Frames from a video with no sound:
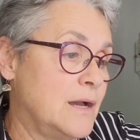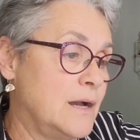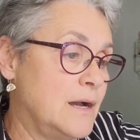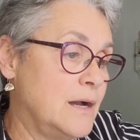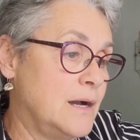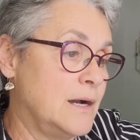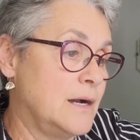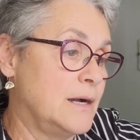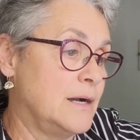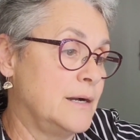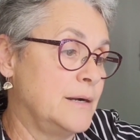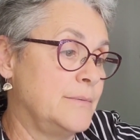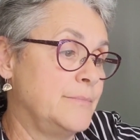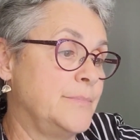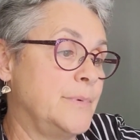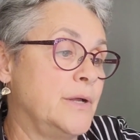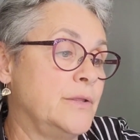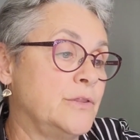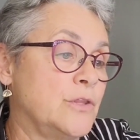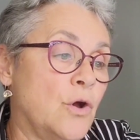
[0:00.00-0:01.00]

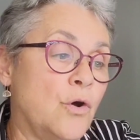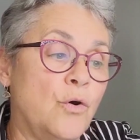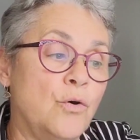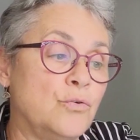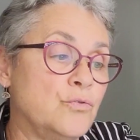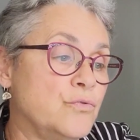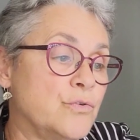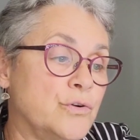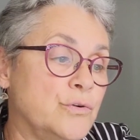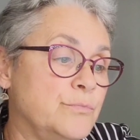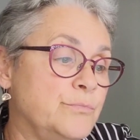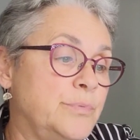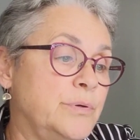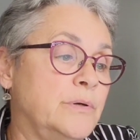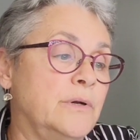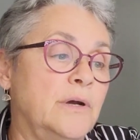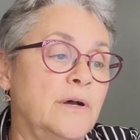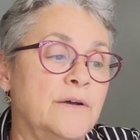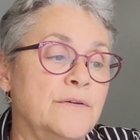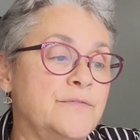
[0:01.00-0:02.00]
The whole group
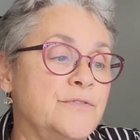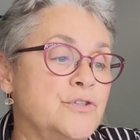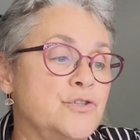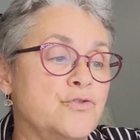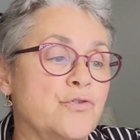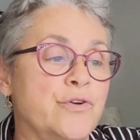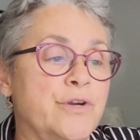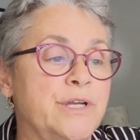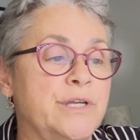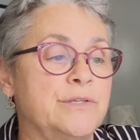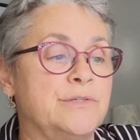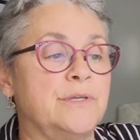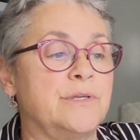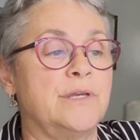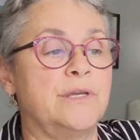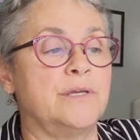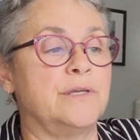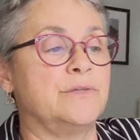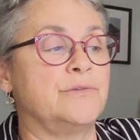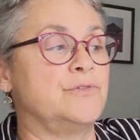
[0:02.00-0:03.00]
of stories
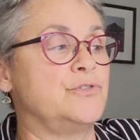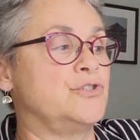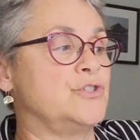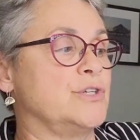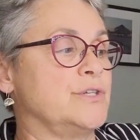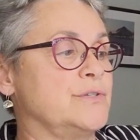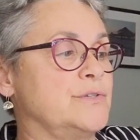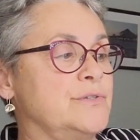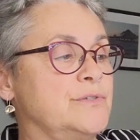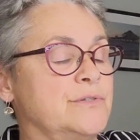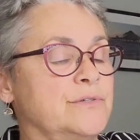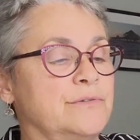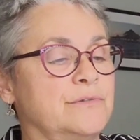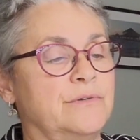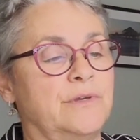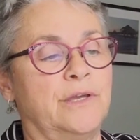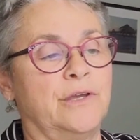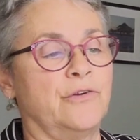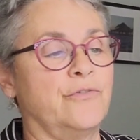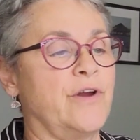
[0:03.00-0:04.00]
is just
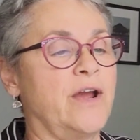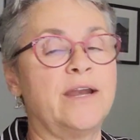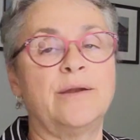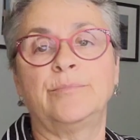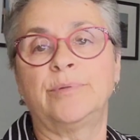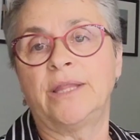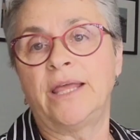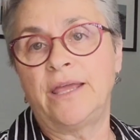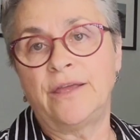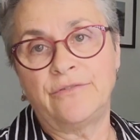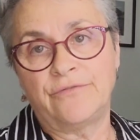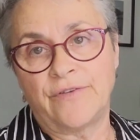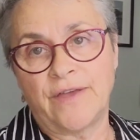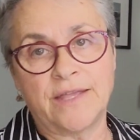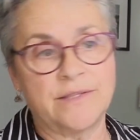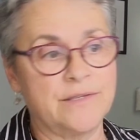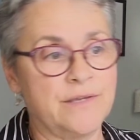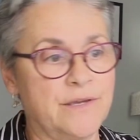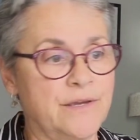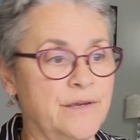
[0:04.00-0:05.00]
incredibly
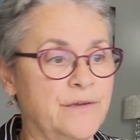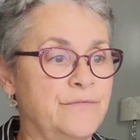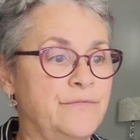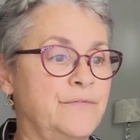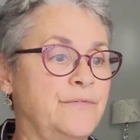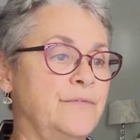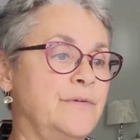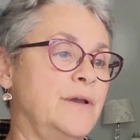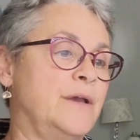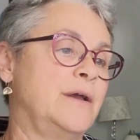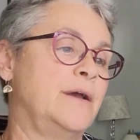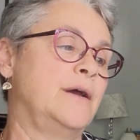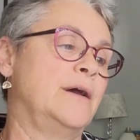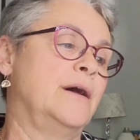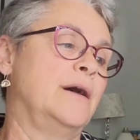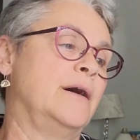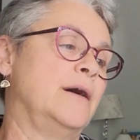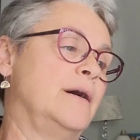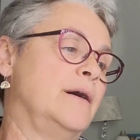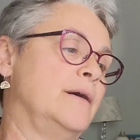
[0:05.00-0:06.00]
inventive.
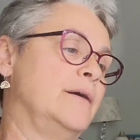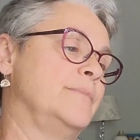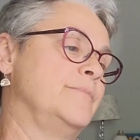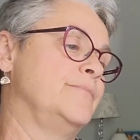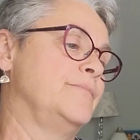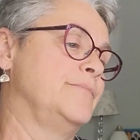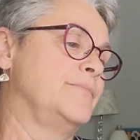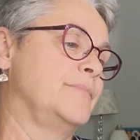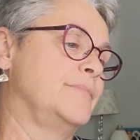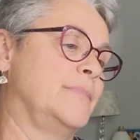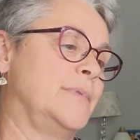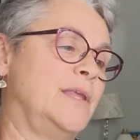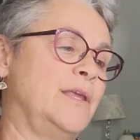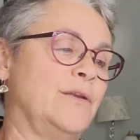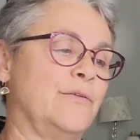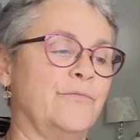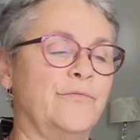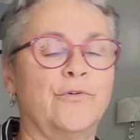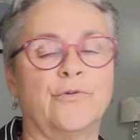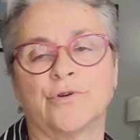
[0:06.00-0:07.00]

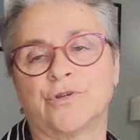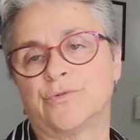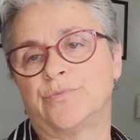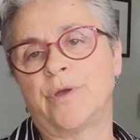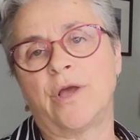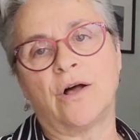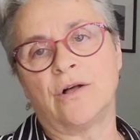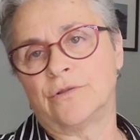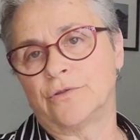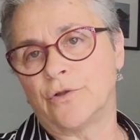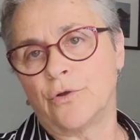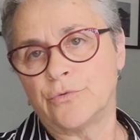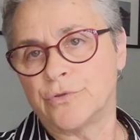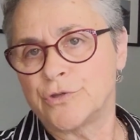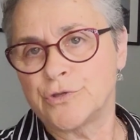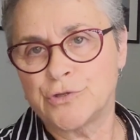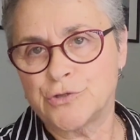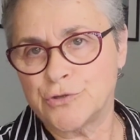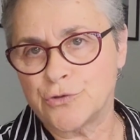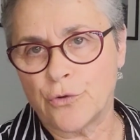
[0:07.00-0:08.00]
Of course, we all know the
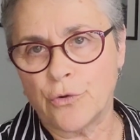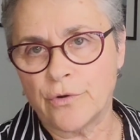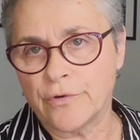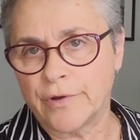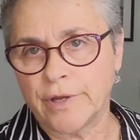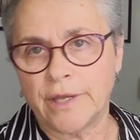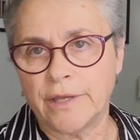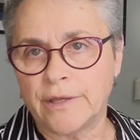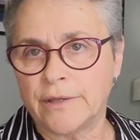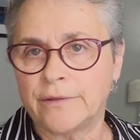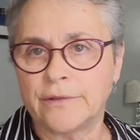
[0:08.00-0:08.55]
story.